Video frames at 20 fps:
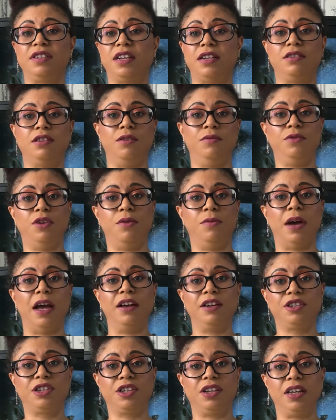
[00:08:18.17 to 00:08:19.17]
I don't know
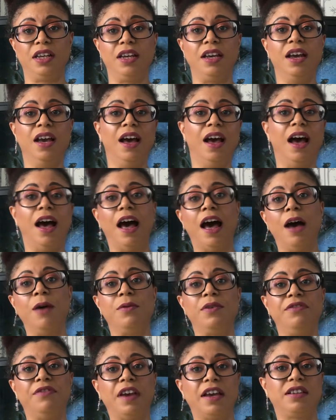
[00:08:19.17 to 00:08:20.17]
actually how
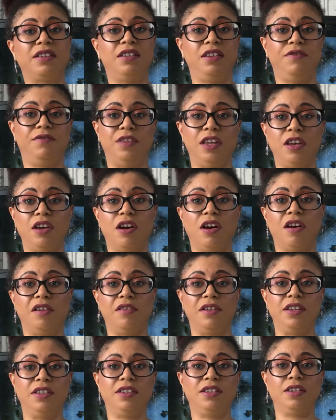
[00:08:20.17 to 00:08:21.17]
effective they are
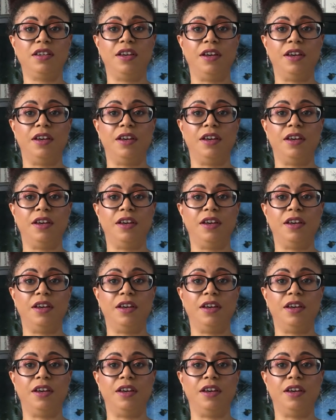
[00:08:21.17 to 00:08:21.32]
at